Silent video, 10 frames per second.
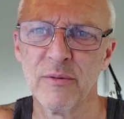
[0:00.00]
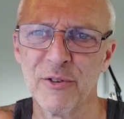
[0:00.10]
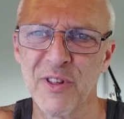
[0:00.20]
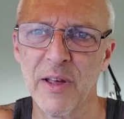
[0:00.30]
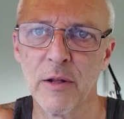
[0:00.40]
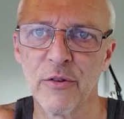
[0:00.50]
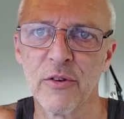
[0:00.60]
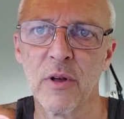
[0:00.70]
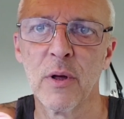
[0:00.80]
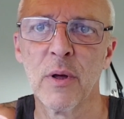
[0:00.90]
stainless
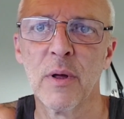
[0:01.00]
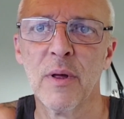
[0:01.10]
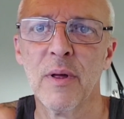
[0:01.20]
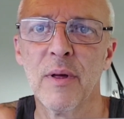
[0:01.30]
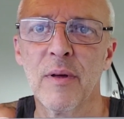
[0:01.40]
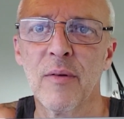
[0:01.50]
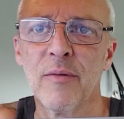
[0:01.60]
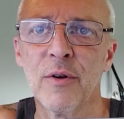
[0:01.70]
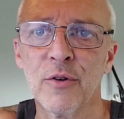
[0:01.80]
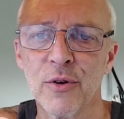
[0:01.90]

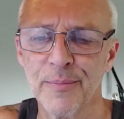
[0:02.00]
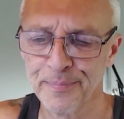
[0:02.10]
finish.